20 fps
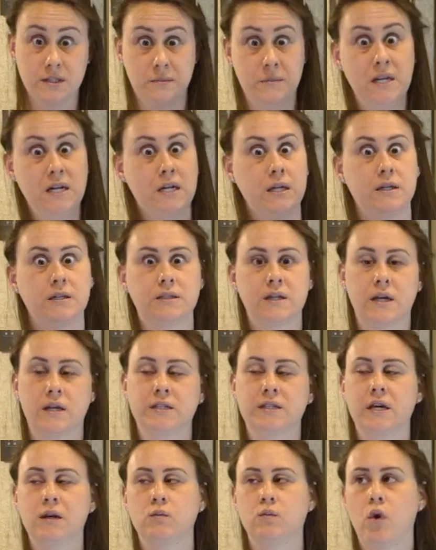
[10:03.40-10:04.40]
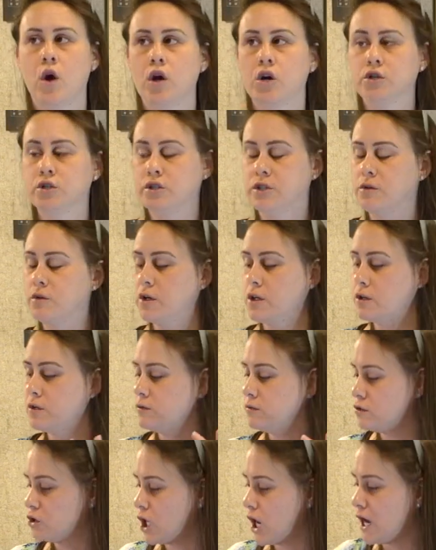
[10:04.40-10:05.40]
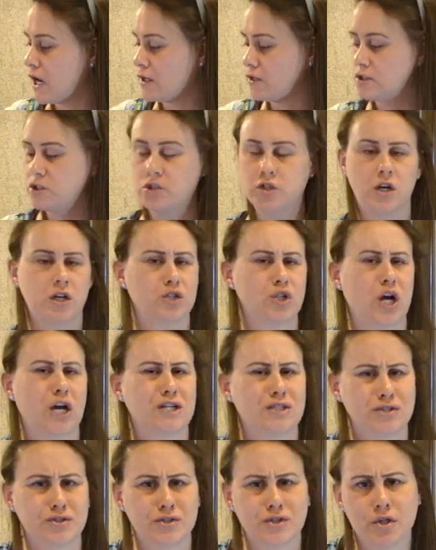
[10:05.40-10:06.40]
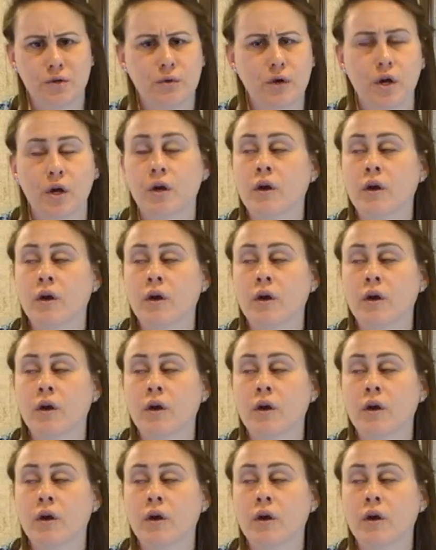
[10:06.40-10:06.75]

amenities. Like I said, water, sewer, trash, not trash, sewer.